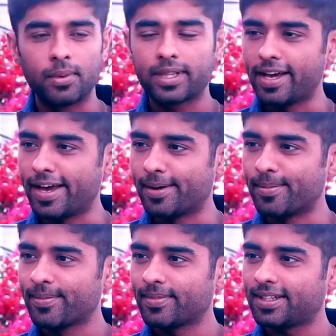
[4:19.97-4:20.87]
with
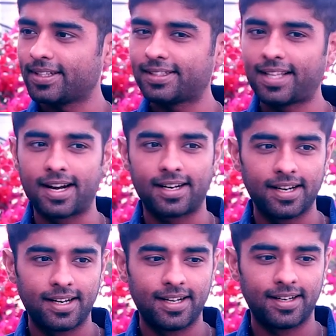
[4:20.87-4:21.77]
him,
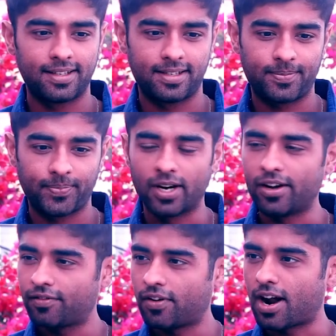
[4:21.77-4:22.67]
started
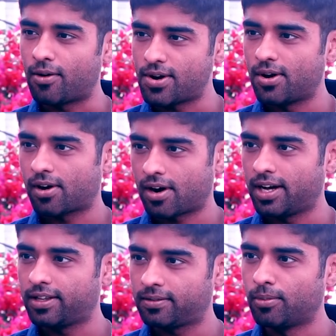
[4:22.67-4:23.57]
going for outdoor
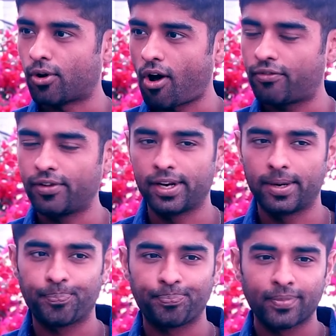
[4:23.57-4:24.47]
runs more
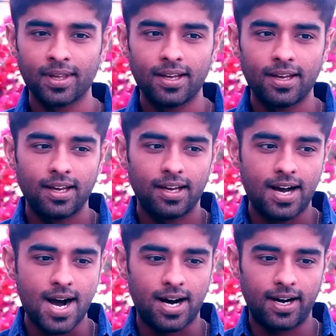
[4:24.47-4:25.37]
often.
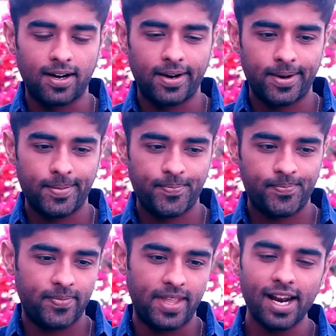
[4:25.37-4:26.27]

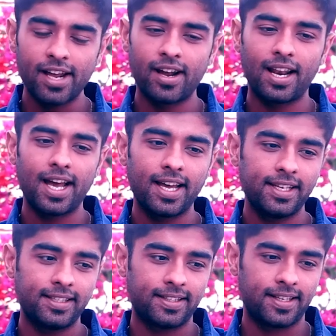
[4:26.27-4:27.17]
Then I
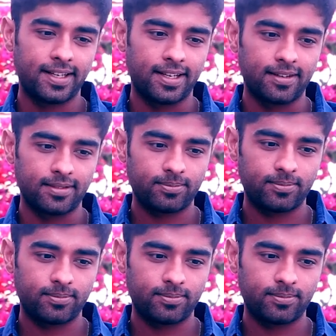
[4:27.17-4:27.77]
realized, I